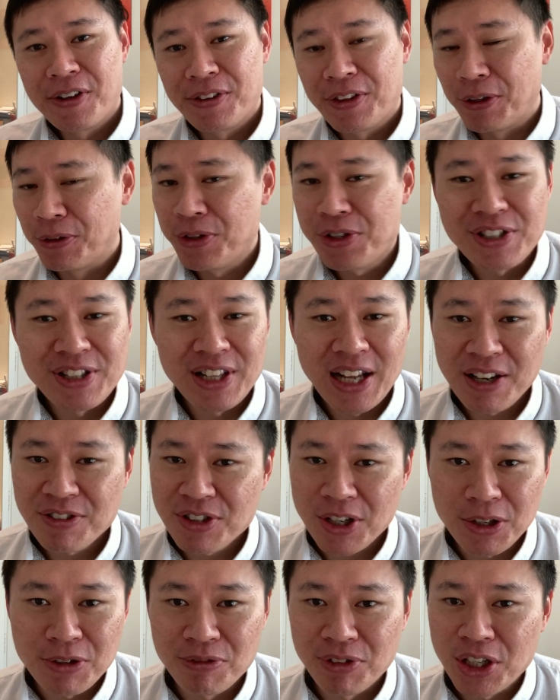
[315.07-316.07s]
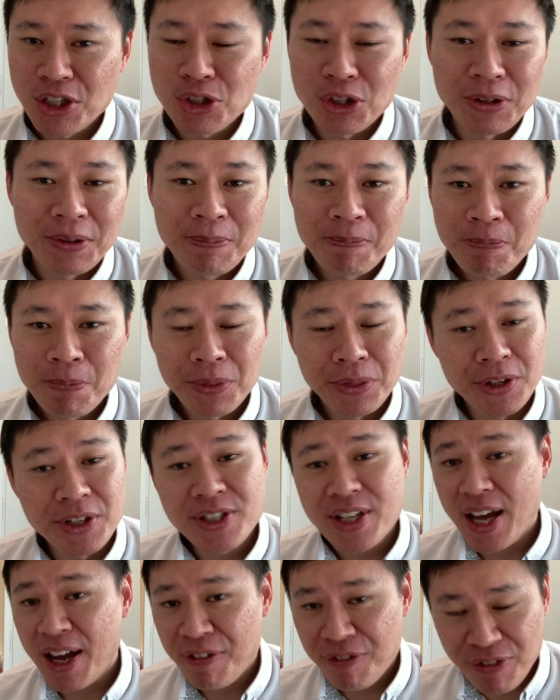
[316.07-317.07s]
Now, this is lifestyle inflation.
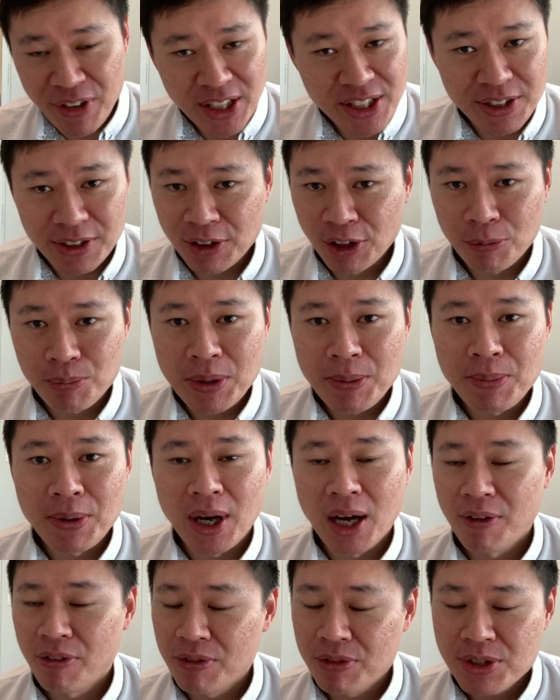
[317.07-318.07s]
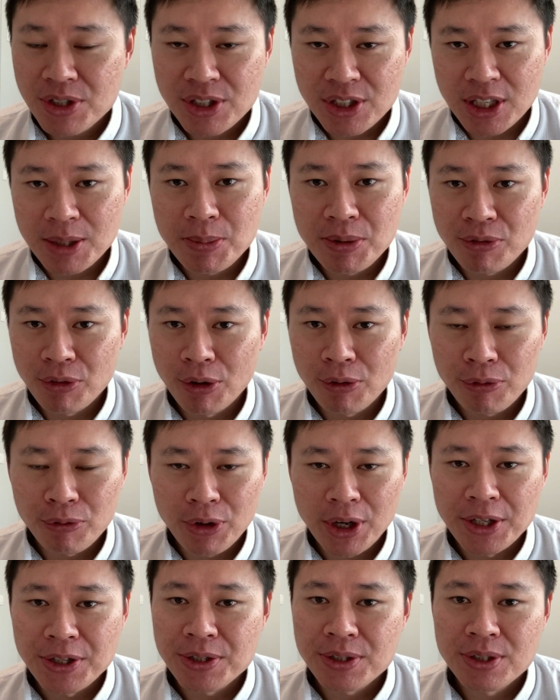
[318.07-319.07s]
This affects a lot of people. I've even seen before
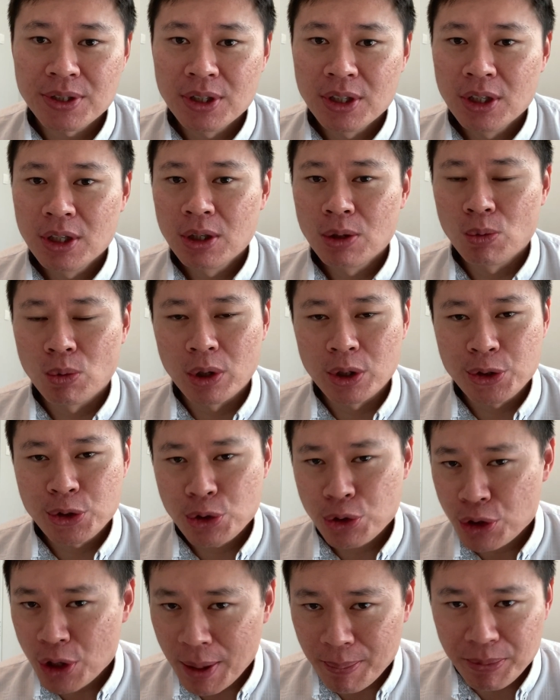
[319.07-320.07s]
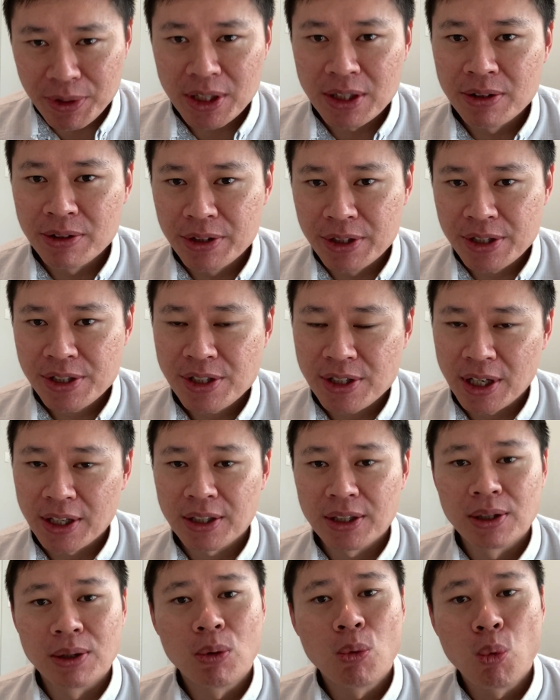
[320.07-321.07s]
friends who are trapped in this
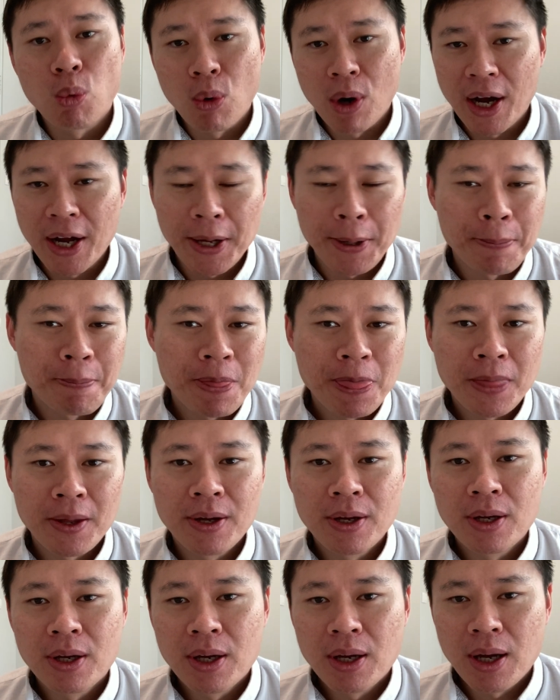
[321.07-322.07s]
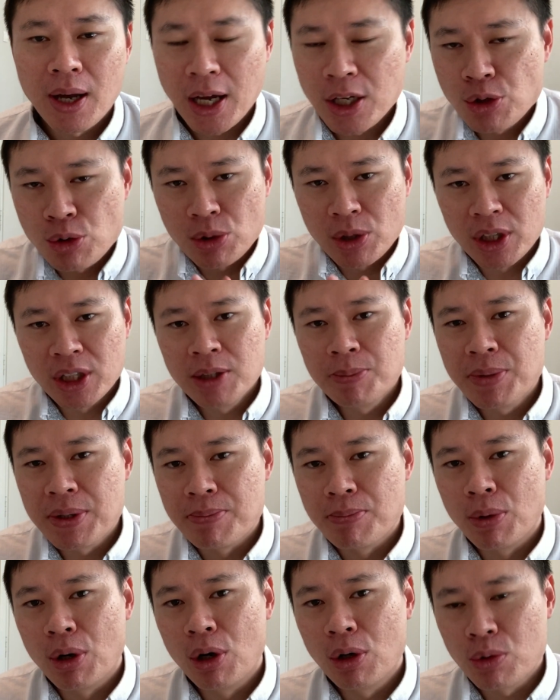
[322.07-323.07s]
cycle. Why? As you earn a
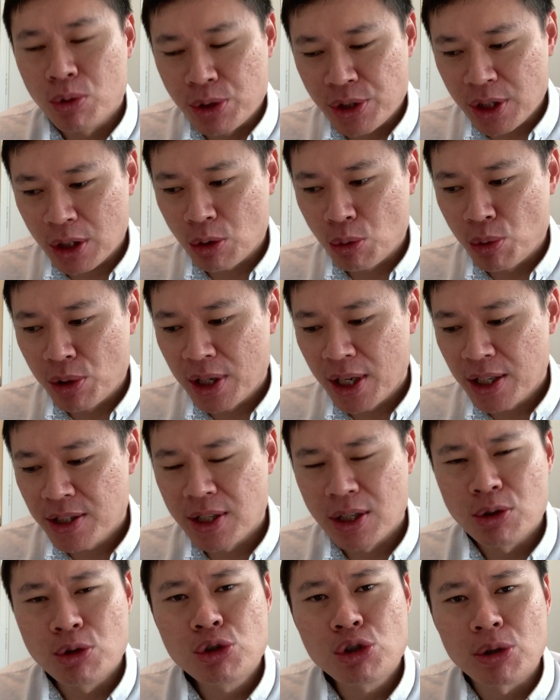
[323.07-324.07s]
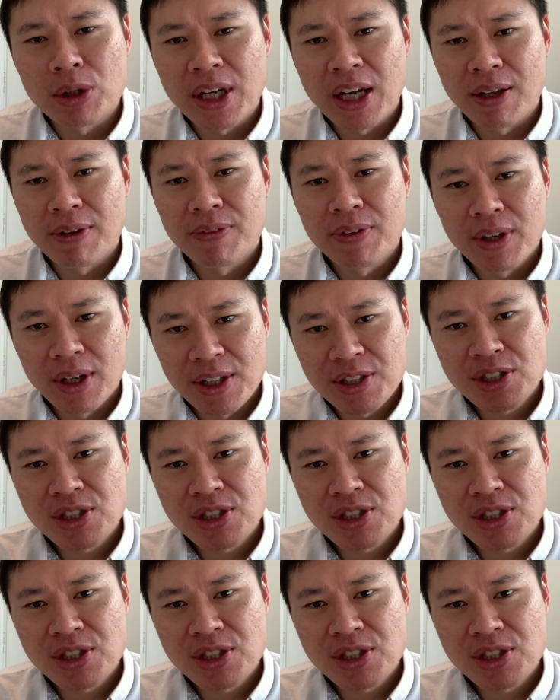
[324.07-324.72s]
bit more, you start to realize that you should get a